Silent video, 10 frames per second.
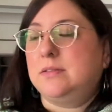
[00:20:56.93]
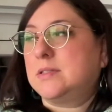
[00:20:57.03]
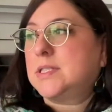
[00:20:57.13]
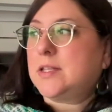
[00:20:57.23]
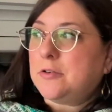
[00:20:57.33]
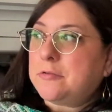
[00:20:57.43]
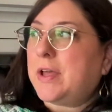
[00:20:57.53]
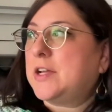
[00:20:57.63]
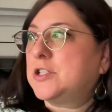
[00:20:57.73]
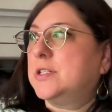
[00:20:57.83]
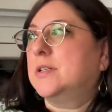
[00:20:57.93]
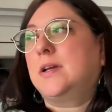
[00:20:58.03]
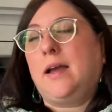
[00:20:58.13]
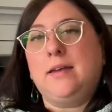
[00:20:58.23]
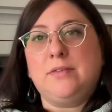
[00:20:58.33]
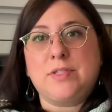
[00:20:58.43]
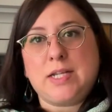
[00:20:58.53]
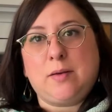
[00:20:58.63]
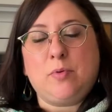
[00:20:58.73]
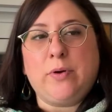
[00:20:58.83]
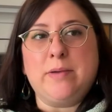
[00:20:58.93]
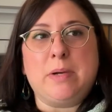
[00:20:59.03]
and slow fashion kind of standpoint,